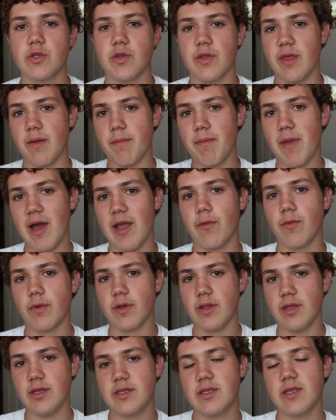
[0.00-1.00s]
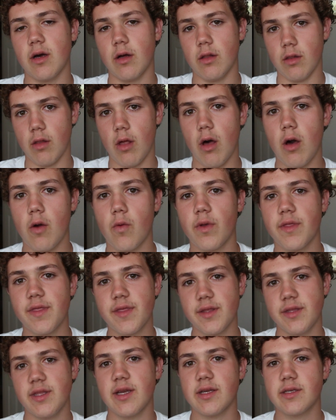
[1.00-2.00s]
So they might release it along
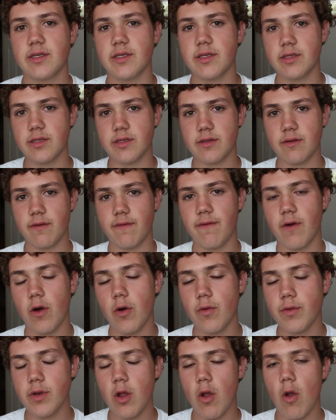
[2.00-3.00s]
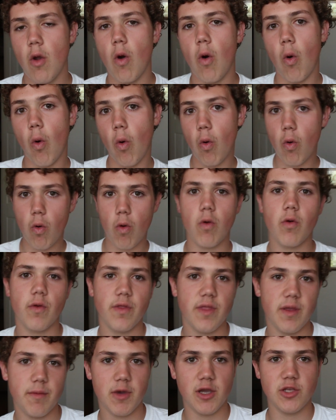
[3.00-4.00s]
with the Nexus phone,
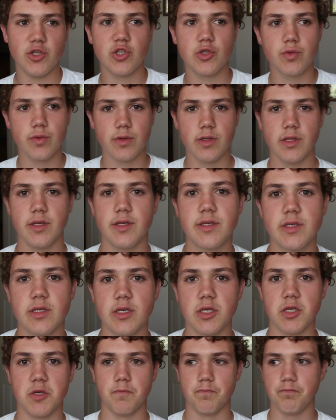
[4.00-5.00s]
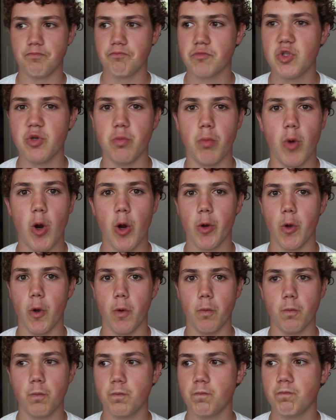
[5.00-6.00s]
or they might just release it
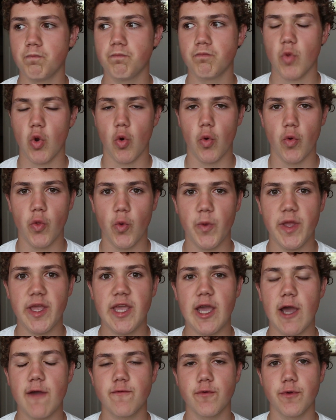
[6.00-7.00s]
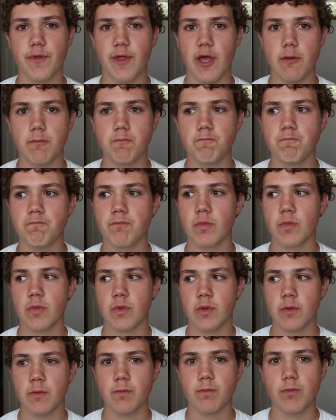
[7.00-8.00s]
tomorrow, or the week after that,
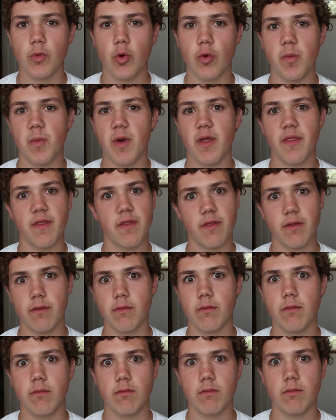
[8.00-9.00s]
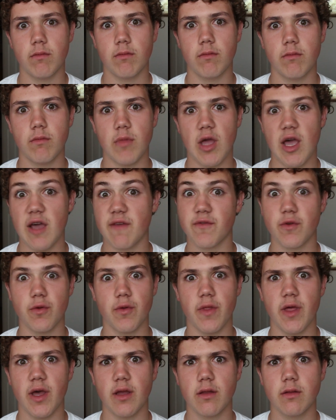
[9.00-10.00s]
or the month after
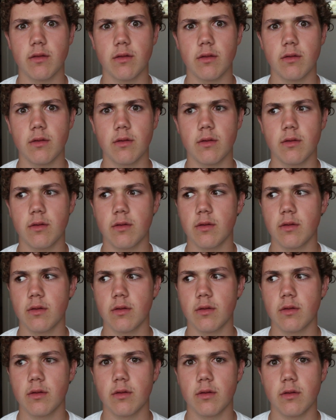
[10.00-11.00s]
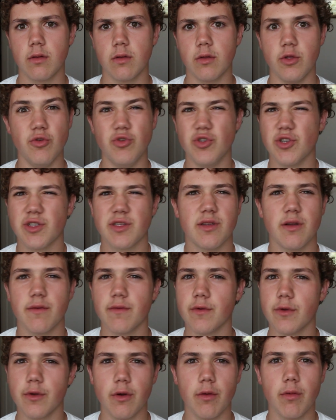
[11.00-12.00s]
that. You just
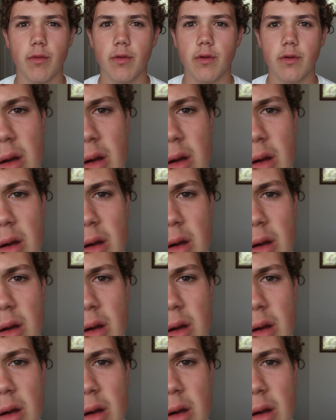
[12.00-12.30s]
never know.